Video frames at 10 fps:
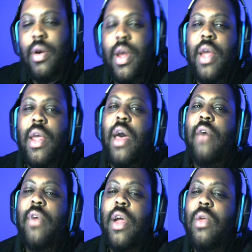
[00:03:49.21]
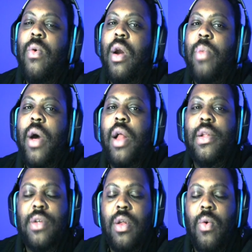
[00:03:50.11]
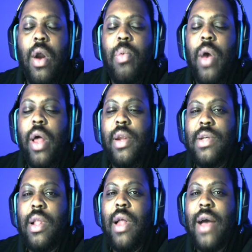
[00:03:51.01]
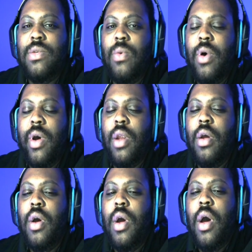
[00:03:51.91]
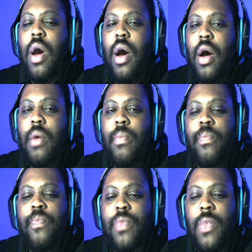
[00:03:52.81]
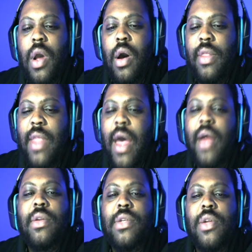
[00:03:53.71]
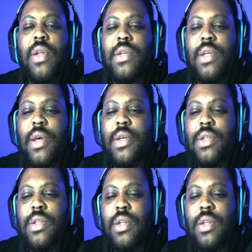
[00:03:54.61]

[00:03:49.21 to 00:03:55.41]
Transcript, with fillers: Okay, yeah, I forgot the Water Pilot. So the Water Pilot is the last one um, on that. So this is